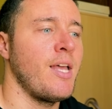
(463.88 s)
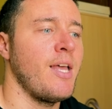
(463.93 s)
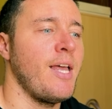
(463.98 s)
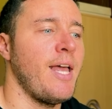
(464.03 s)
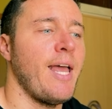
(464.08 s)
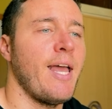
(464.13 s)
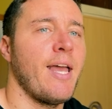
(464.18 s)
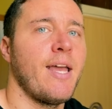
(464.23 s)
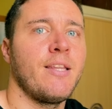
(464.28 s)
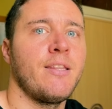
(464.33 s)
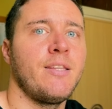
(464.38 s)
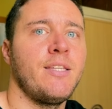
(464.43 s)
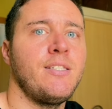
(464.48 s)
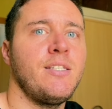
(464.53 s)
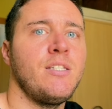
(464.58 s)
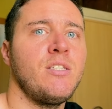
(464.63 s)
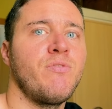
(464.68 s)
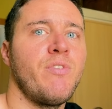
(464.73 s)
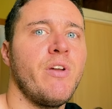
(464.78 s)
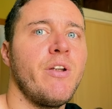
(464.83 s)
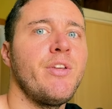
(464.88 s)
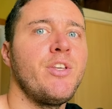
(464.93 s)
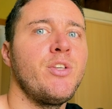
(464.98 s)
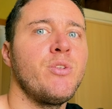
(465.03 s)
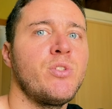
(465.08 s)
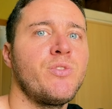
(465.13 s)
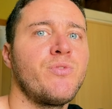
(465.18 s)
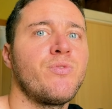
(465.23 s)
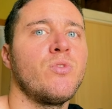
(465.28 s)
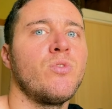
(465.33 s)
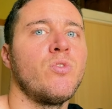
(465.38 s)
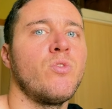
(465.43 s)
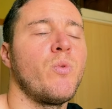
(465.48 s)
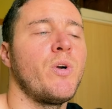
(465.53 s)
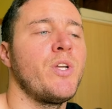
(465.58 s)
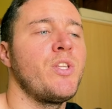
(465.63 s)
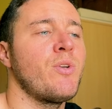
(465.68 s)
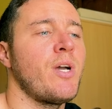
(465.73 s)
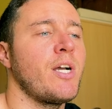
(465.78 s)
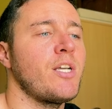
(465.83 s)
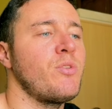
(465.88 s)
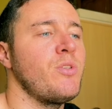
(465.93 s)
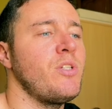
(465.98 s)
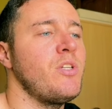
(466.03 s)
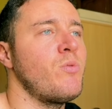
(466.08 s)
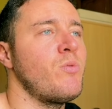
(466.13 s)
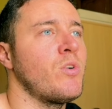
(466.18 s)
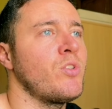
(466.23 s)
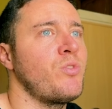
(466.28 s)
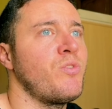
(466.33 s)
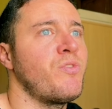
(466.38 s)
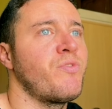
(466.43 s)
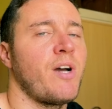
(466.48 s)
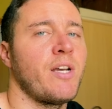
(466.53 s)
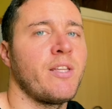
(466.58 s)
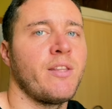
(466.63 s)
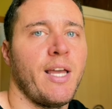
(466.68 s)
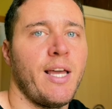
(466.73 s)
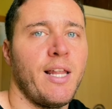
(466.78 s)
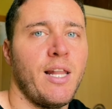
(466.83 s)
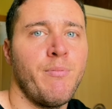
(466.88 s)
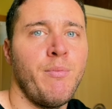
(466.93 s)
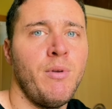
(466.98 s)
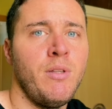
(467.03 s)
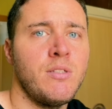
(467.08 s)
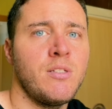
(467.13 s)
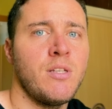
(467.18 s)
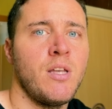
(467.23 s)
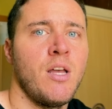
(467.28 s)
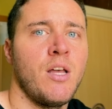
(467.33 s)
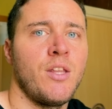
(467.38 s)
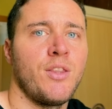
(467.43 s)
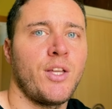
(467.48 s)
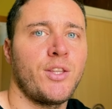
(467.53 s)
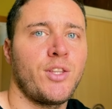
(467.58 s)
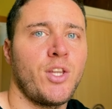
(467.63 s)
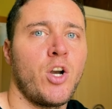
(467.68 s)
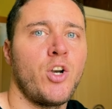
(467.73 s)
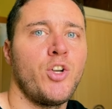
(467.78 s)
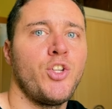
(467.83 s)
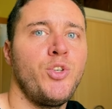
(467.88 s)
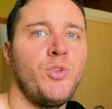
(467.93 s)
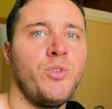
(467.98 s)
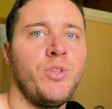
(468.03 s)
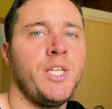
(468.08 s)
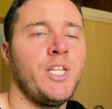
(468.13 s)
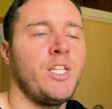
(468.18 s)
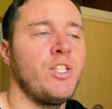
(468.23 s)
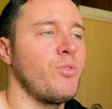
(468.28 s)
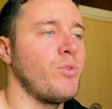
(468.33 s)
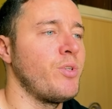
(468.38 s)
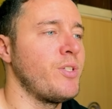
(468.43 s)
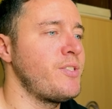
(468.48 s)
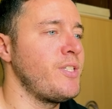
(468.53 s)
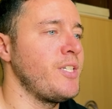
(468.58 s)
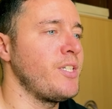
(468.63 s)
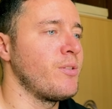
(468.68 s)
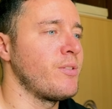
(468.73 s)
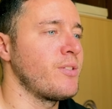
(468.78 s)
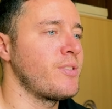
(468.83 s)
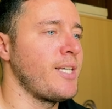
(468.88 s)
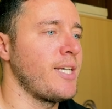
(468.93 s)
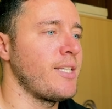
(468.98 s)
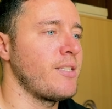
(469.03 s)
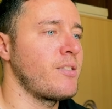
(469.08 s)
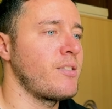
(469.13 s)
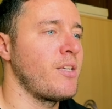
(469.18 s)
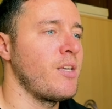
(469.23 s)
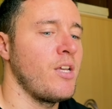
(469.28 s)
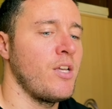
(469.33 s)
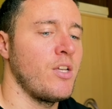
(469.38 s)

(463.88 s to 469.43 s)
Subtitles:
And this is very useful when you actually want to find elements that are unique to a single set.